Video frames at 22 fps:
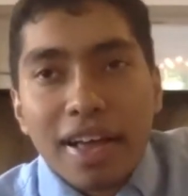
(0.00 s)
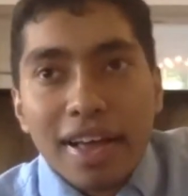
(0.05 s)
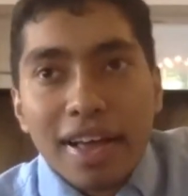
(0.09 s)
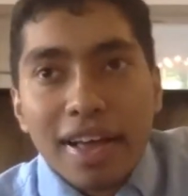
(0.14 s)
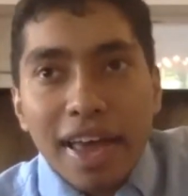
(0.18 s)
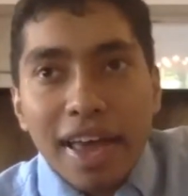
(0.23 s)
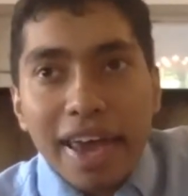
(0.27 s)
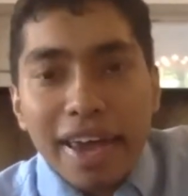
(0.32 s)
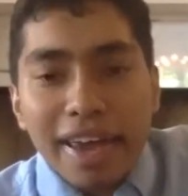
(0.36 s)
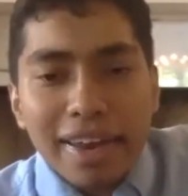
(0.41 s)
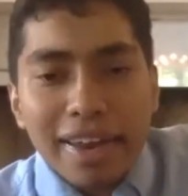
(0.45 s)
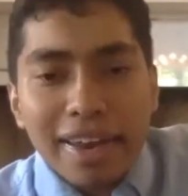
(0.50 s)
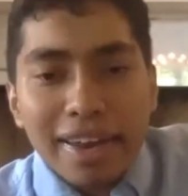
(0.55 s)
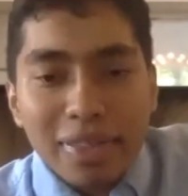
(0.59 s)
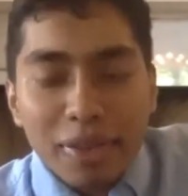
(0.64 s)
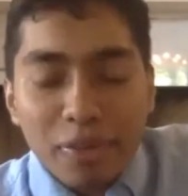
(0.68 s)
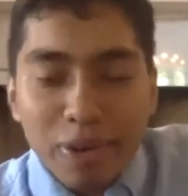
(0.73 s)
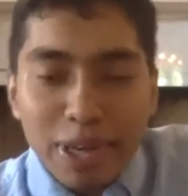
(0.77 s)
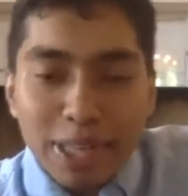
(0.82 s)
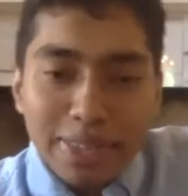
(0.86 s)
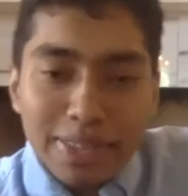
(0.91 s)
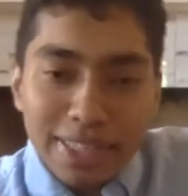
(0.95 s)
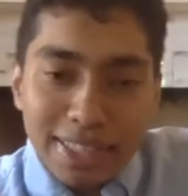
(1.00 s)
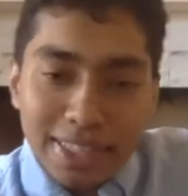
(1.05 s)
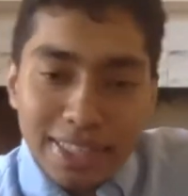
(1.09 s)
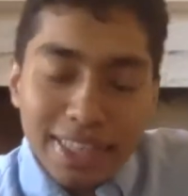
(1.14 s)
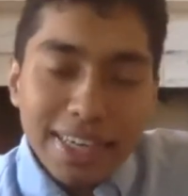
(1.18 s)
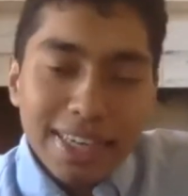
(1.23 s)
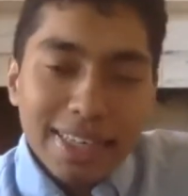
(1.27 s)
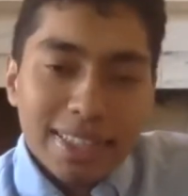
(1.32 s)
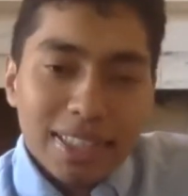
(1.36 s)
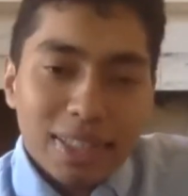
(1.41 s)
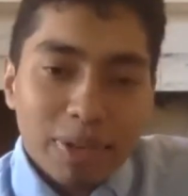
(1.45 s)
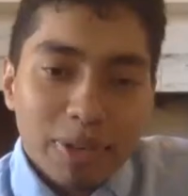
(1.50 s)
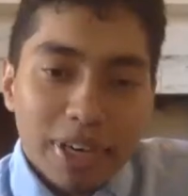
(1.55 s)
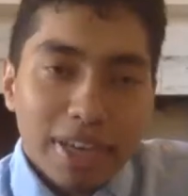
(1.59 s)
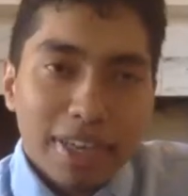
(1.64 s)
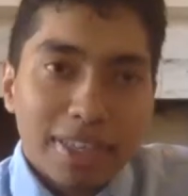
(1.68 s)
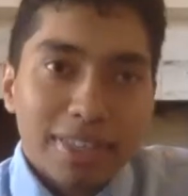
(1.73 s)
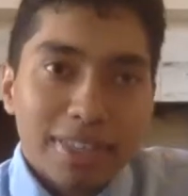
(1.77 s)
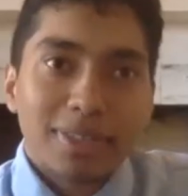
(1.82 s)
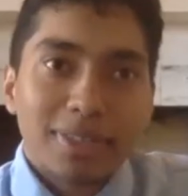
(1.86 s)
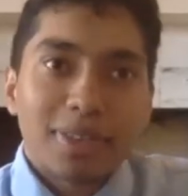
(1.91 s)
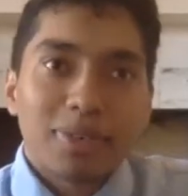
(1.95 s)
And the reason this is
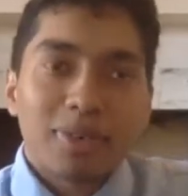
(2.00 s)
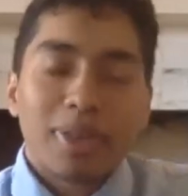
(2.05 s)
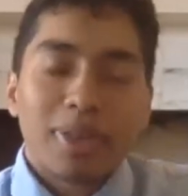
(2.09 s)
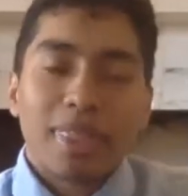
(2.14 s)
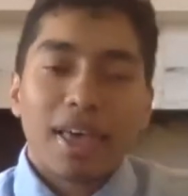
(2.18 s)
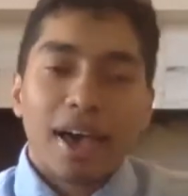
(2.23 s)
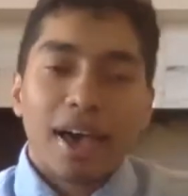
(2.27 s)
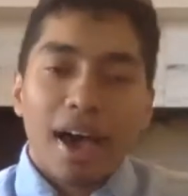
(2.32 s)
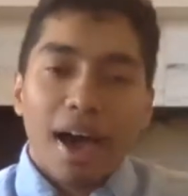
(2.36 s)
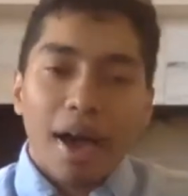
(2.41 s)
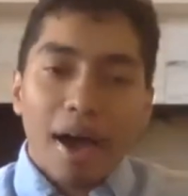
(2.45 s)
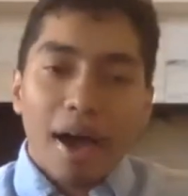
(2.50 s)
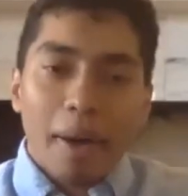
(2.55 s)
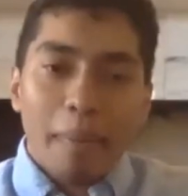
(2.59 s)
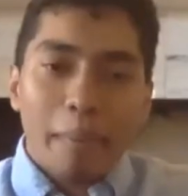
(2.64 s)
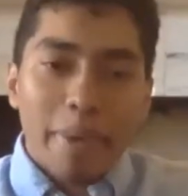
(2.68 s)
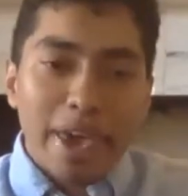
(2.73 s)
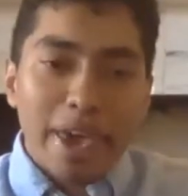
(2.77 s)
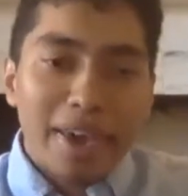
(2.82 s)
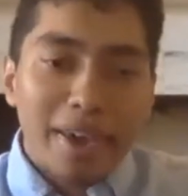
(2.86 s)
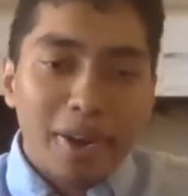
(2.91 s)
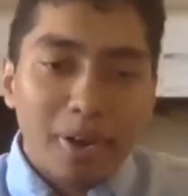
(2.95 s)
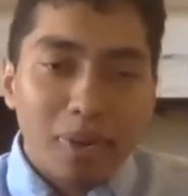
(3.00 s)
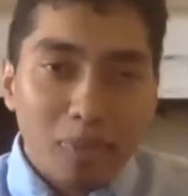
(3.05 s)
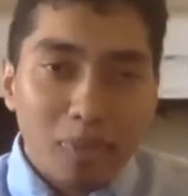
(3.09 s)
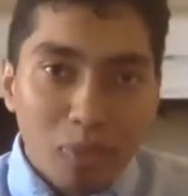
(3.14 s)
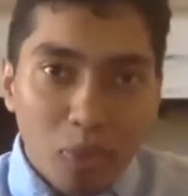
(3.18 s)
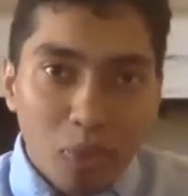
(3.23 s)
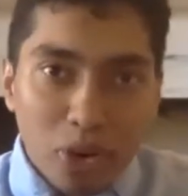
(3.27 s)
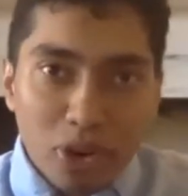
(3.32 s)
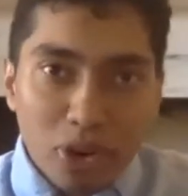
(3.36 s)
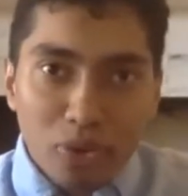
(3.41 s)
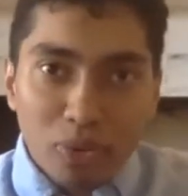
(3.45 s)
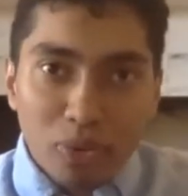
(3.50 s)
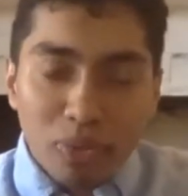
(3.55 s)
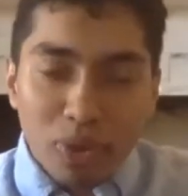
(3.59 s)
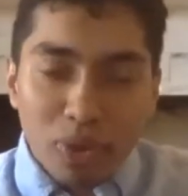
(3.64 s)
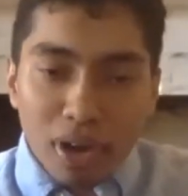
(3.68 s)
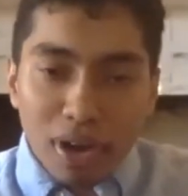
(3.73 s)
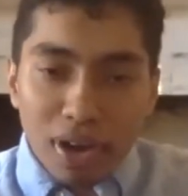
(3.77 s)
because a man, when